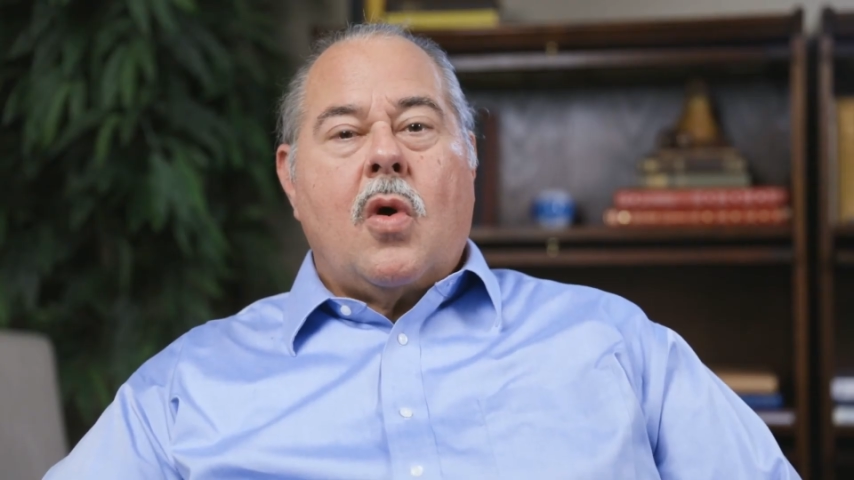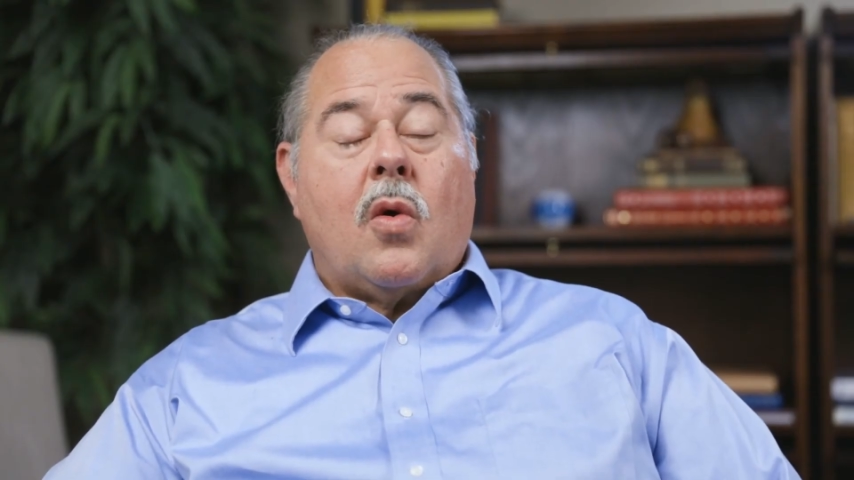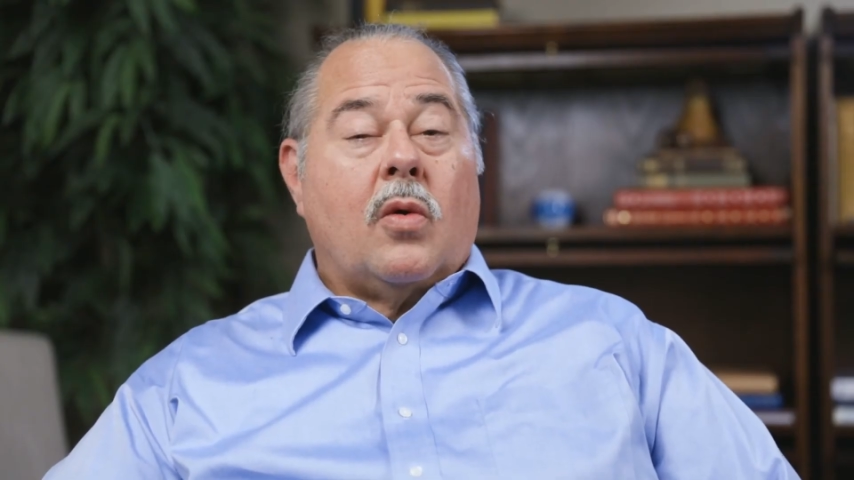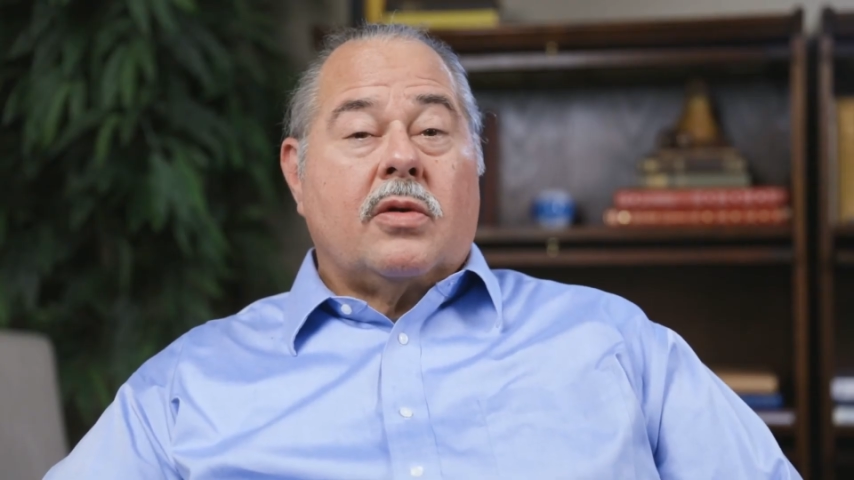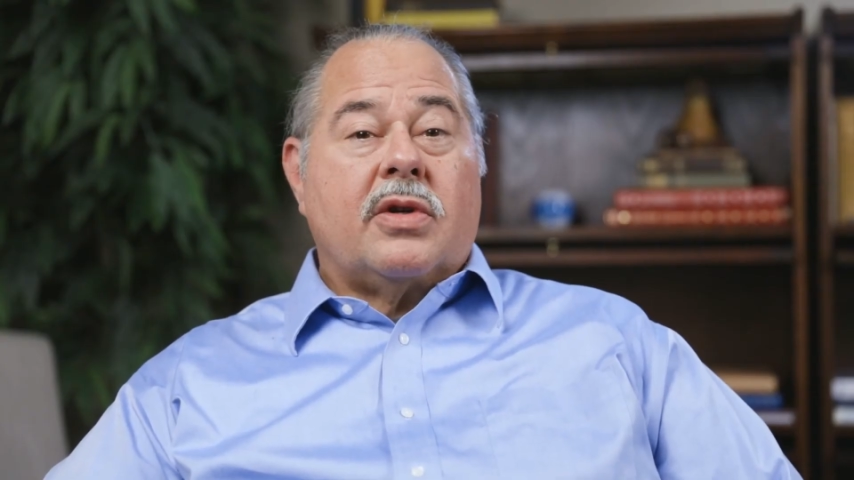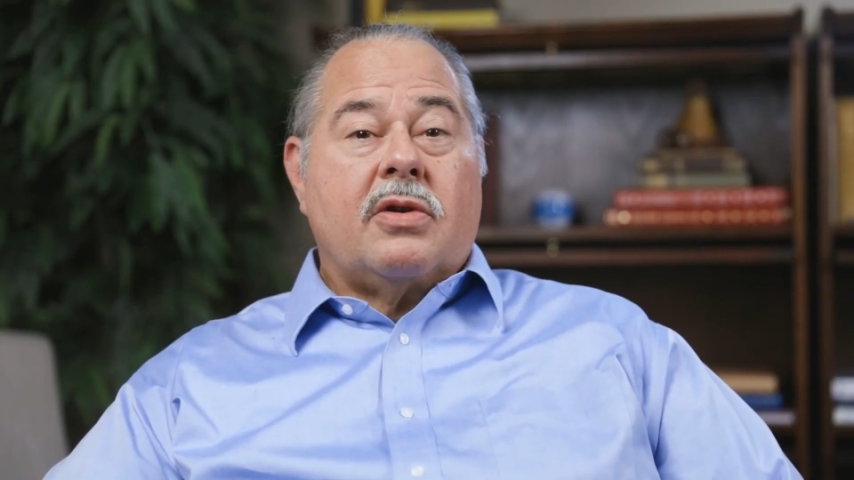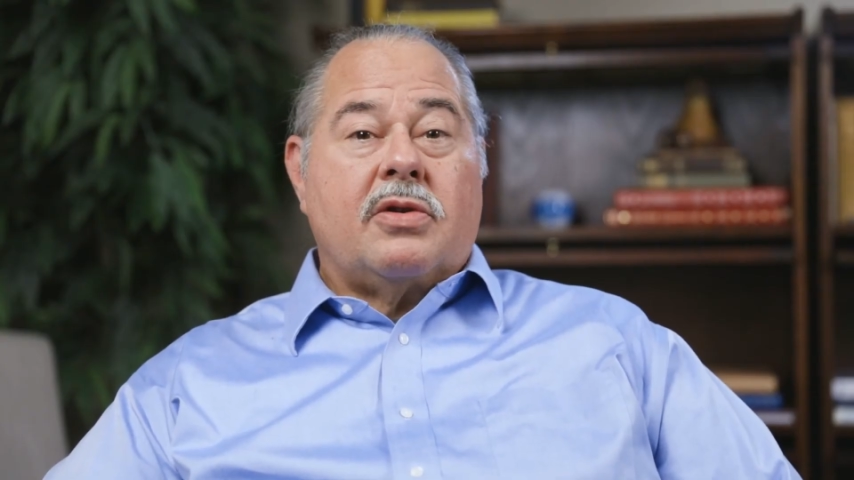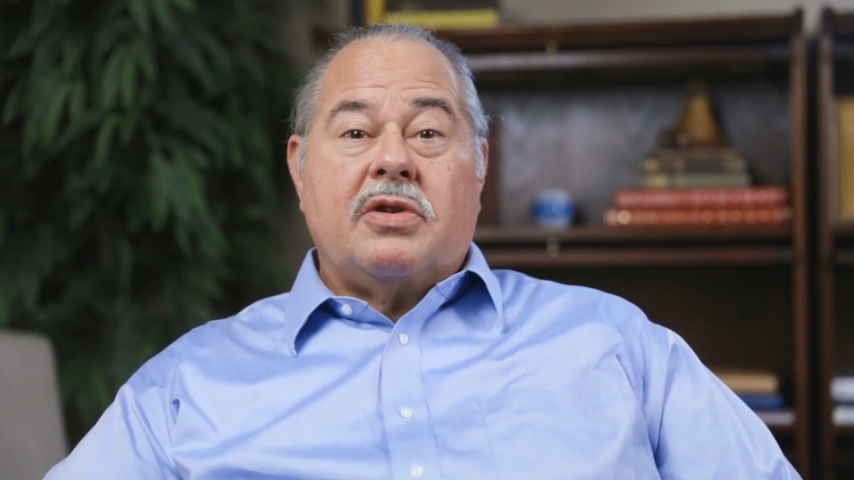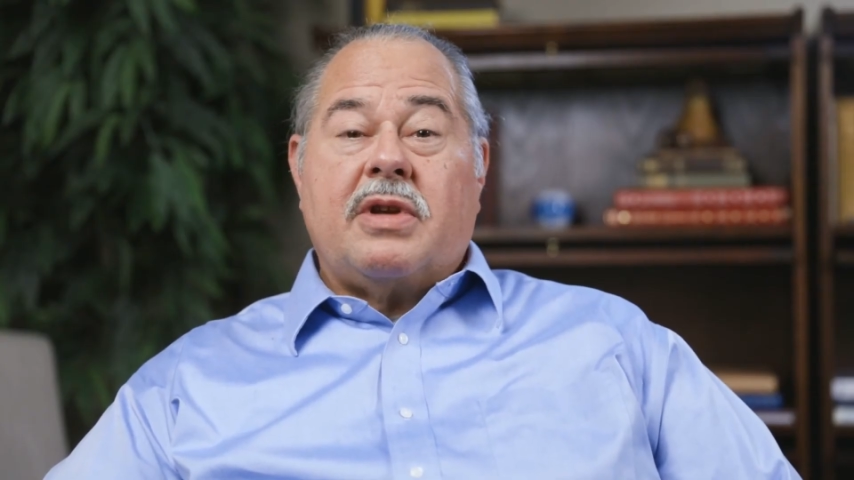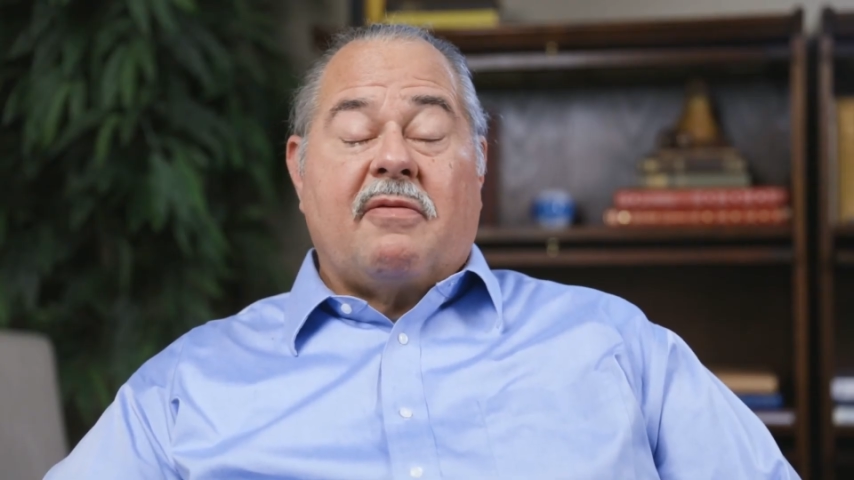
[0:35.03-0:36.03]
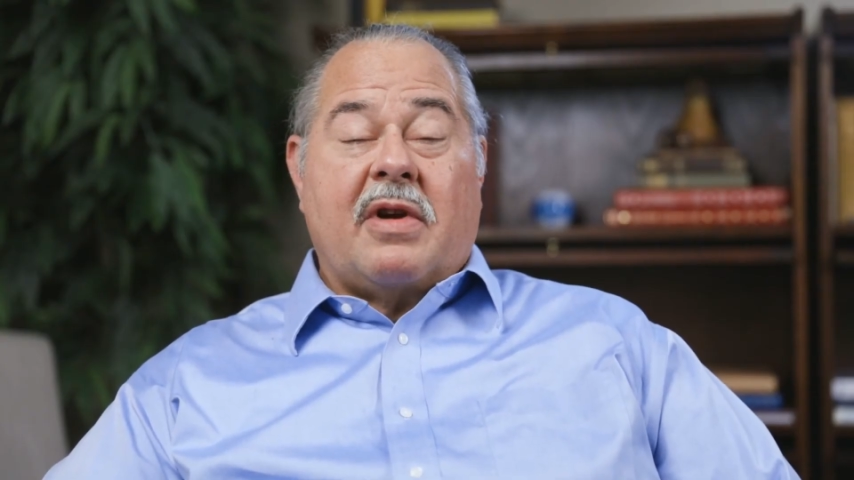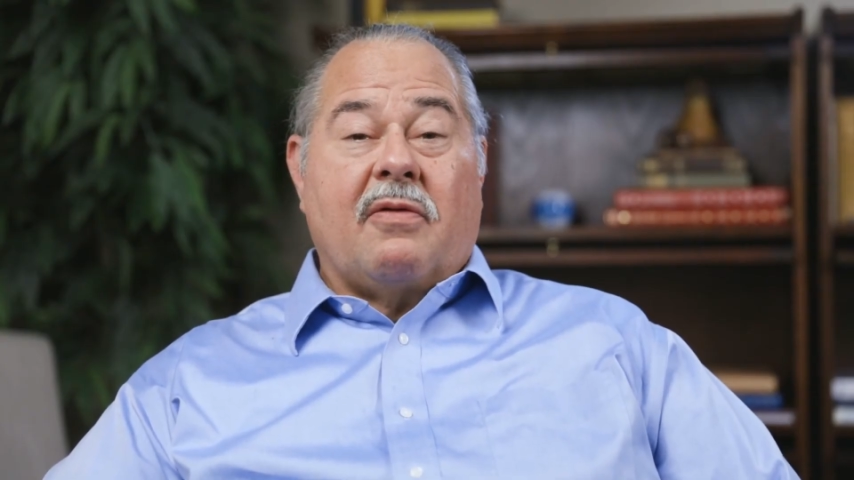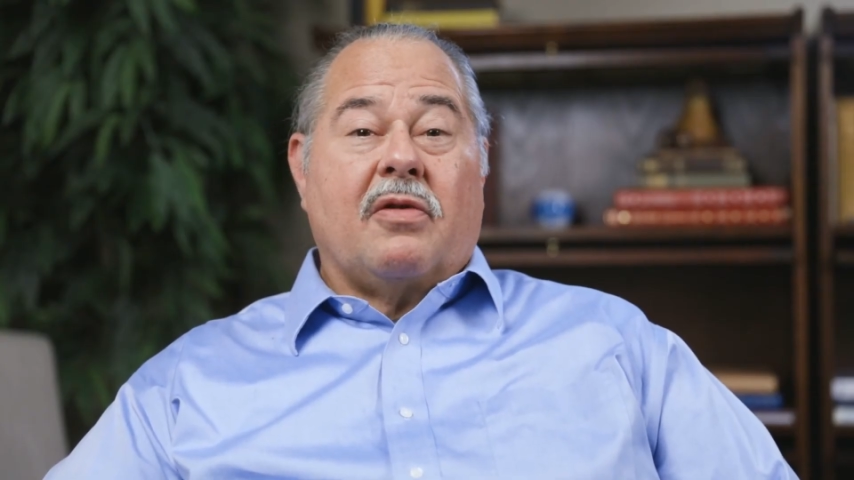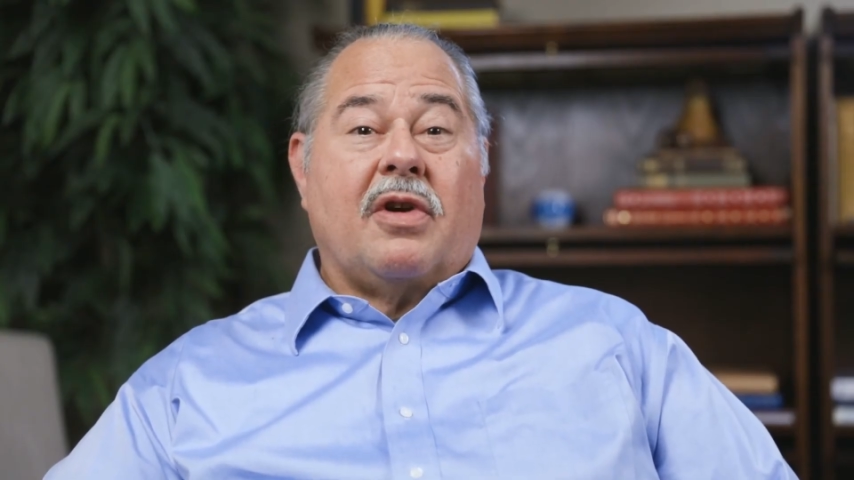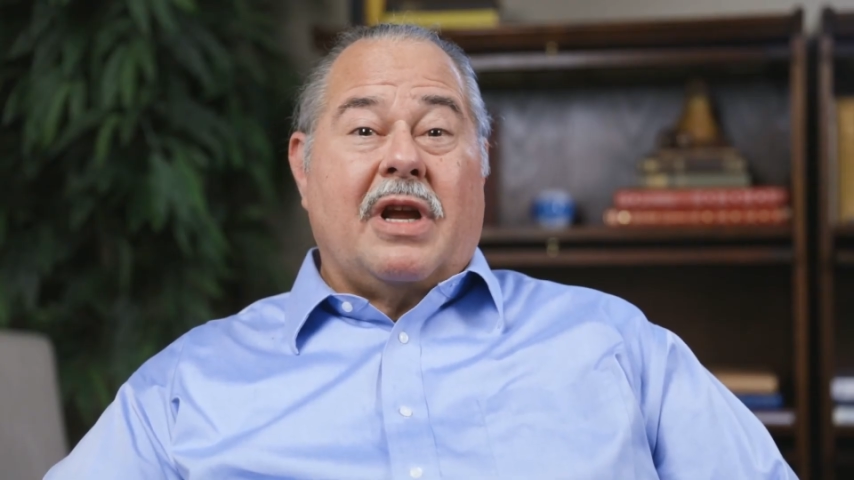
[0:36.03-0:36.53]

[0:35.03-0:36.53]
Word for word: oral surgeons I've ever